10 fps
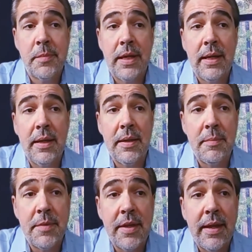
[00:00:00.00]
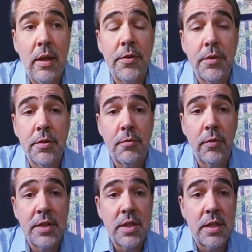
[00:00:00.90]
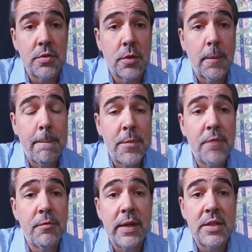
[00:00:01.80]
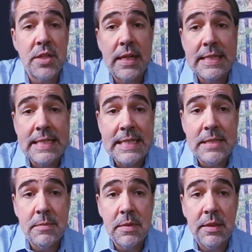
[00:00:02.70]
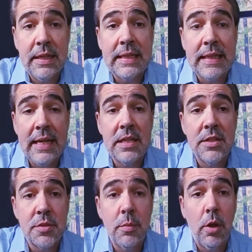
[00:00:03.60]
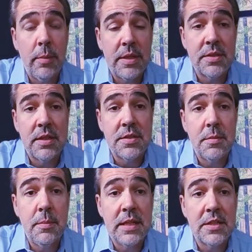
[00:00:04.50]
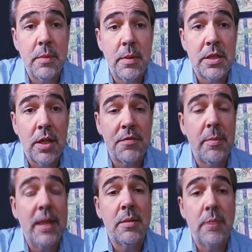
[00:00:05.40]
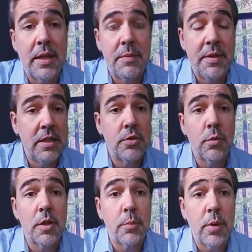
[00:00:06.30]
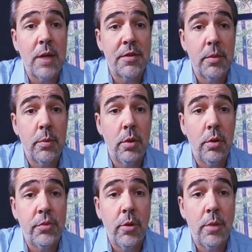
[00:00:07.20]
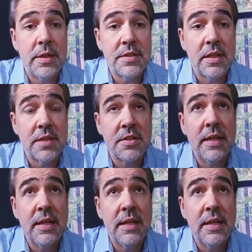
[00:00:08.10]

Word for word: uh, the healthier the franchisor. The hmm. franchisee, like any small business, makes money off the bottom line. They need to run a profitable small business.